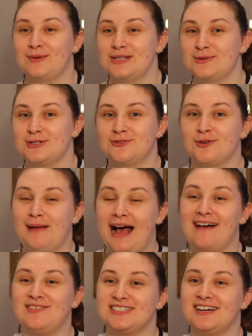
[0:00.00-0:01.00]
We switched from
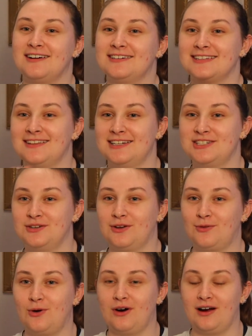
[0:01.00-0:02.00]
Avatar to Legend
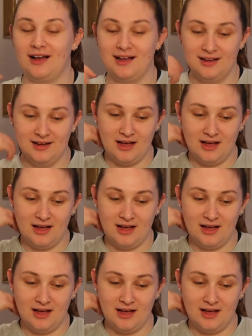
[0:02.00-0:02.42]
of Korra